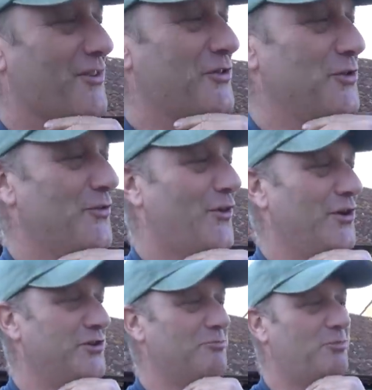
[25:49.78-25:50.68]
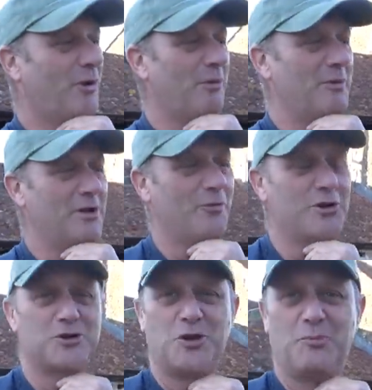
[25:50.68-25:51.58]
I think you'll find that probably one
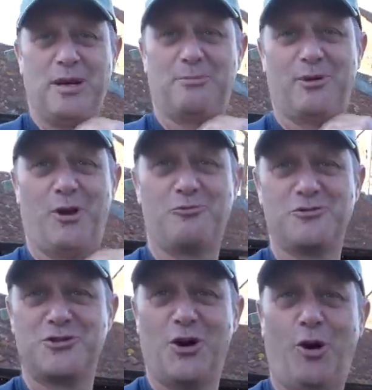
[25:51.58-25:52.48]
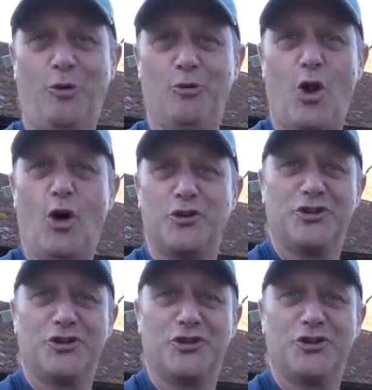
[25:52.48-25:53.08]
or two people owns the whole lot.